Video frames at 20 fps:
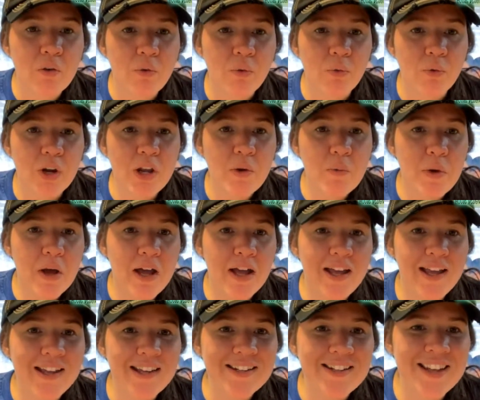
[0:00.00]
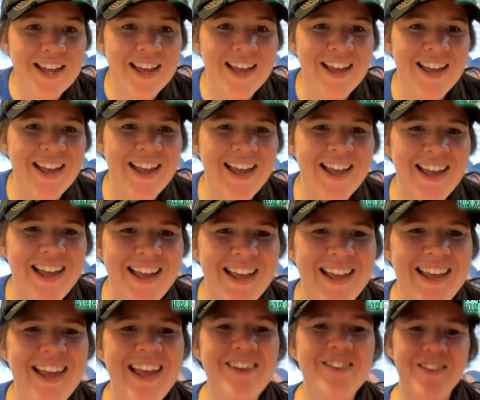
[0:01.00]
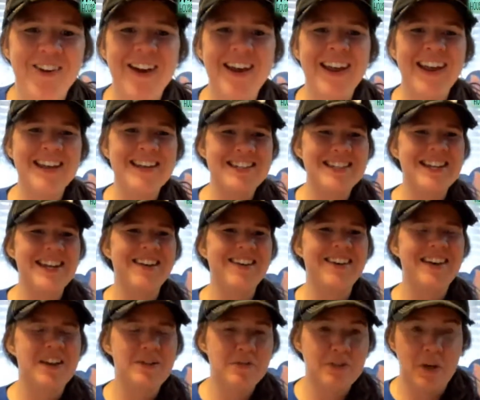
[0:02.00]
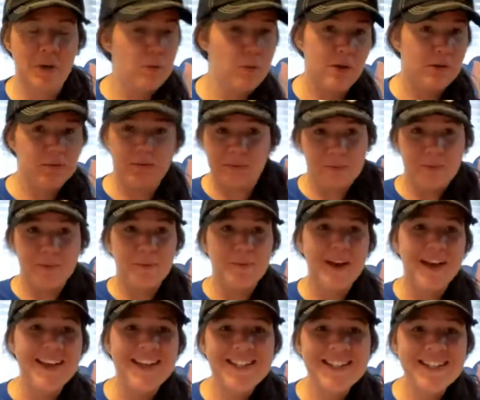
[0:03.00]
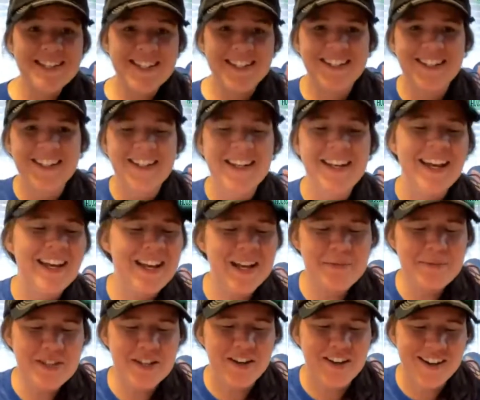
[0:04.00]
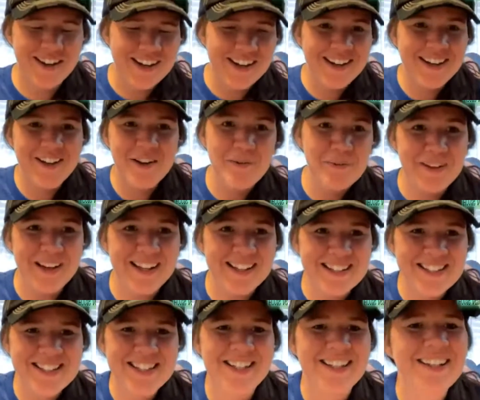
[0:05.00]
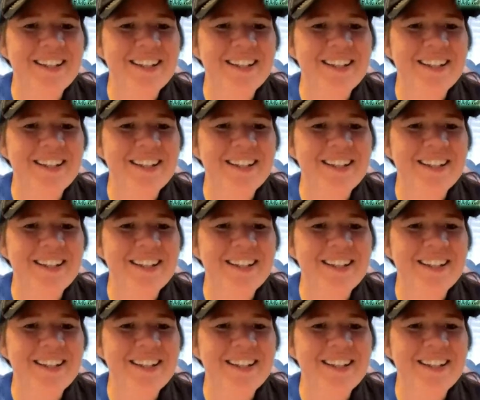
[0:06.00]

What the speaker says: Rewind. Right? Terry was like, what? I'm sorry. What?